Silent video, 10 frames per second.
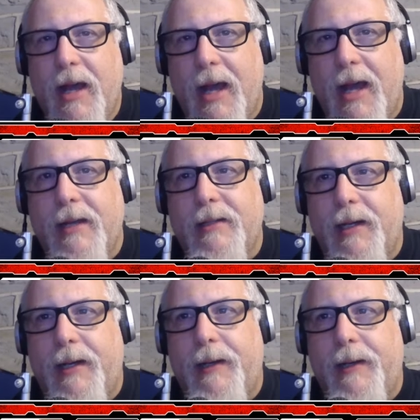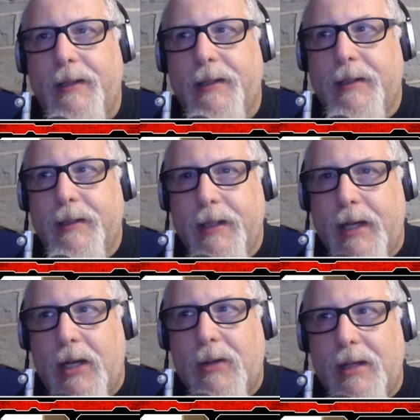And you
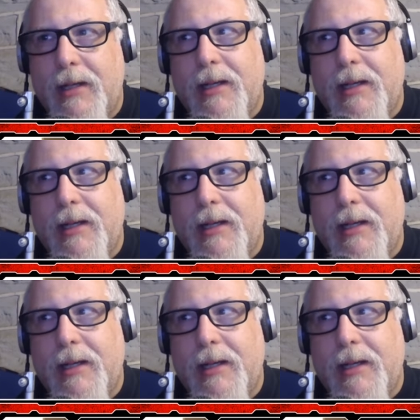know,